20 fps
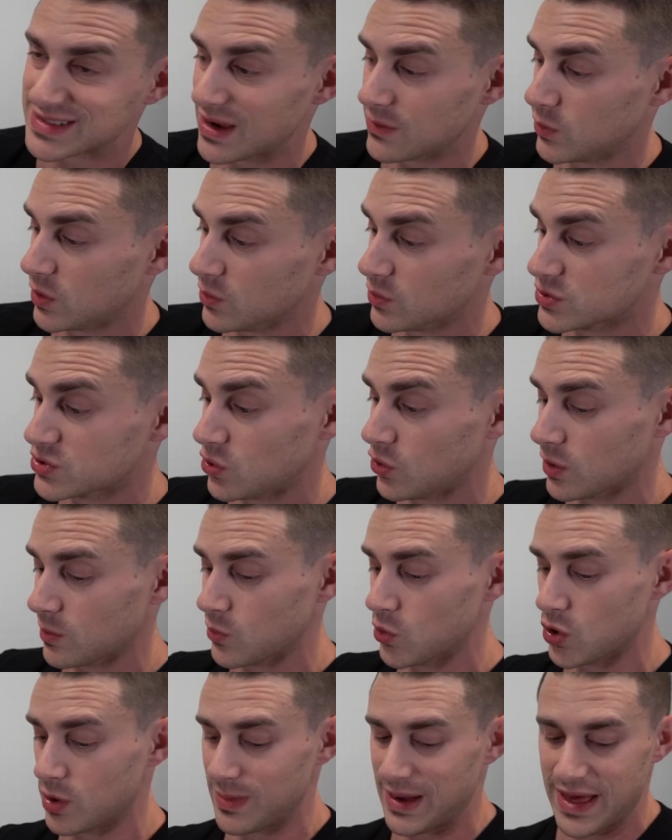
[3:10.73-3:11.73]
and we will talk
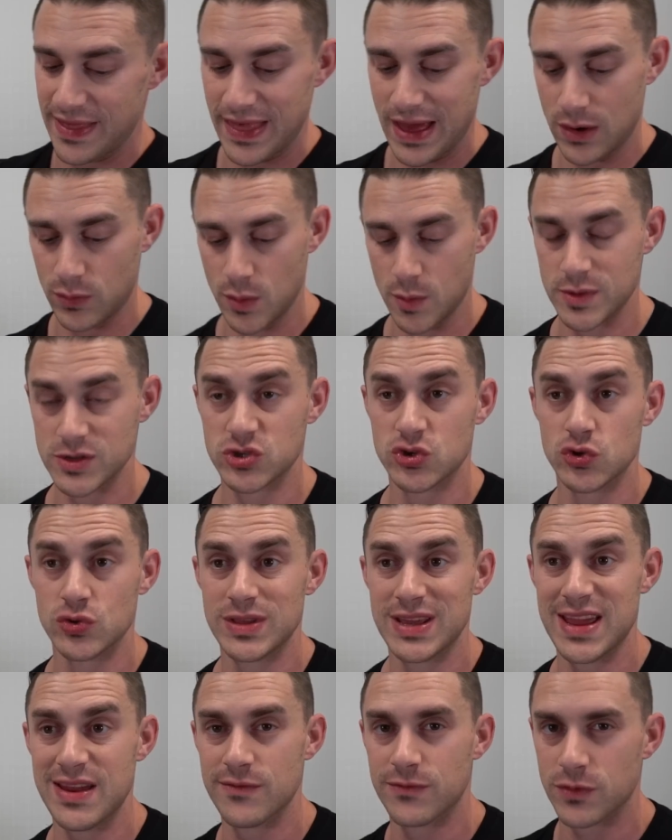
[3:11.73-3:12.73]
more about that when we do
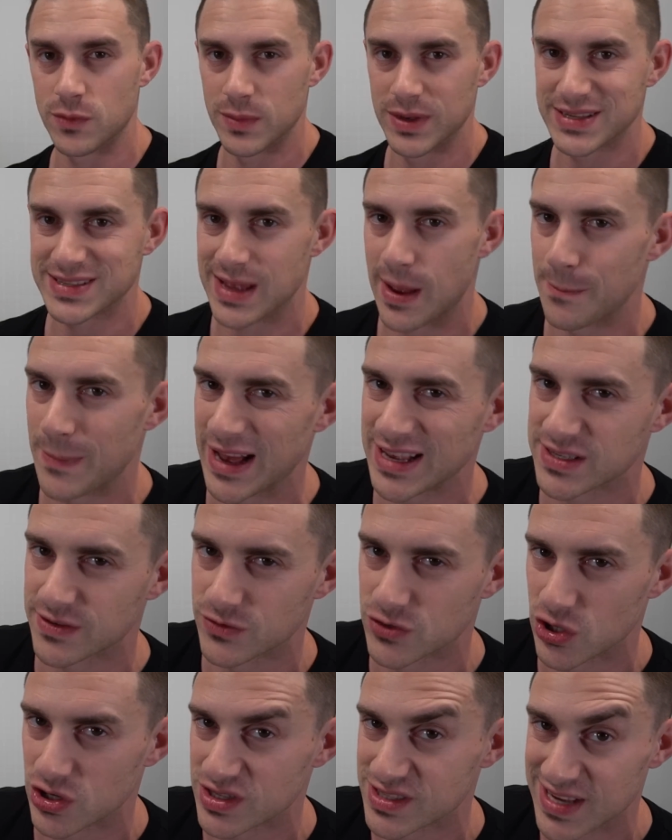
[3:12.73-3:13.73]
the infamous
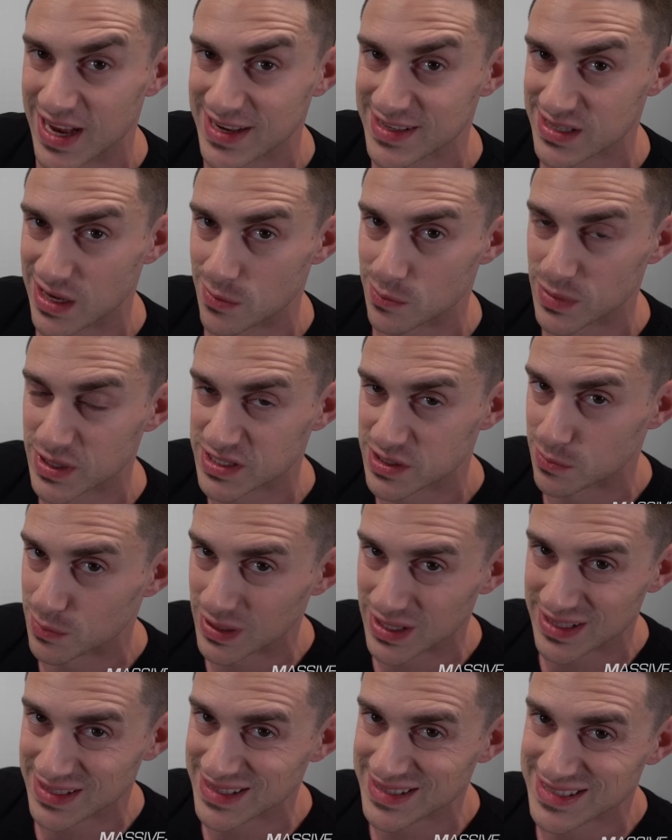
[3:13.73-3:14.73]
MassiveJoes taste and
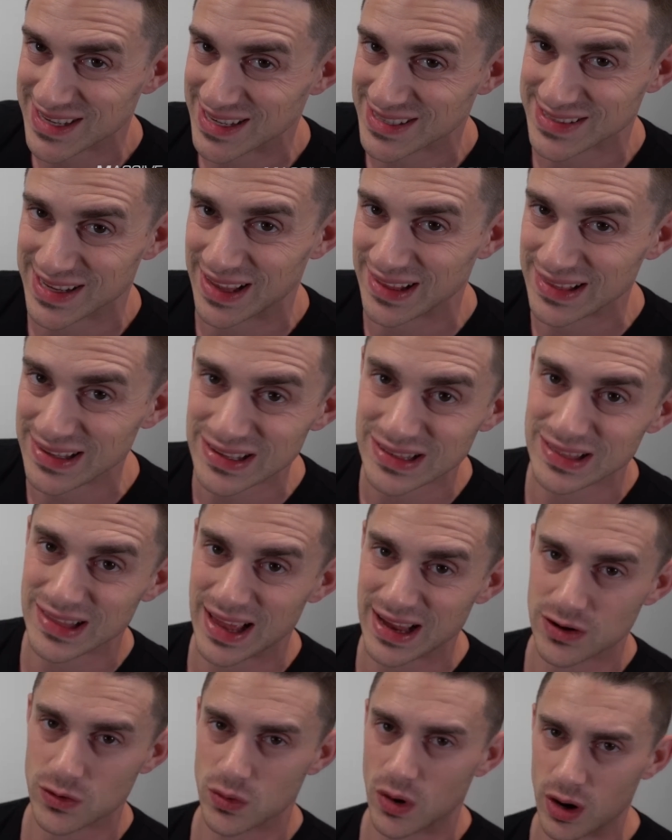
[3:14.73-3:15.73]
mixability test a little
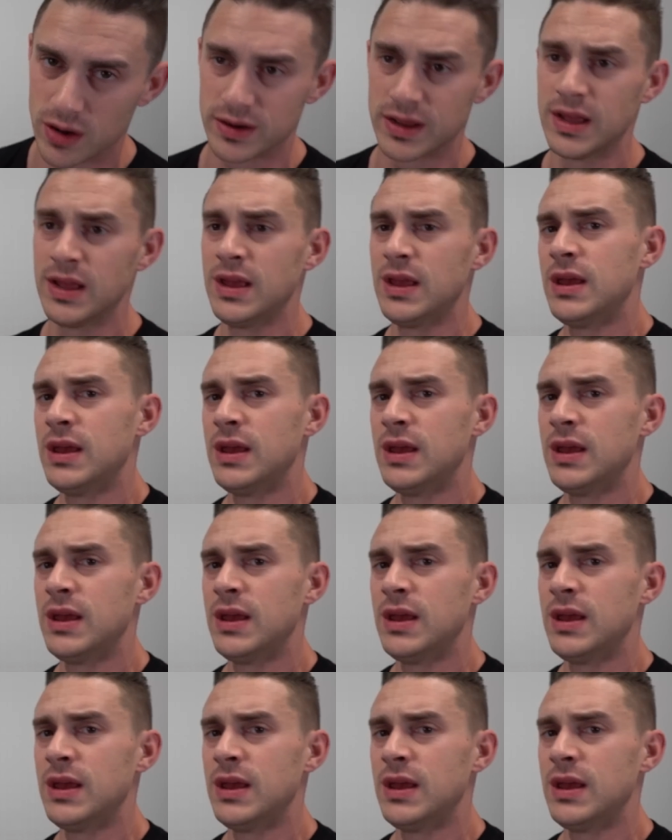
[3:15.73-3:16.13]
later on.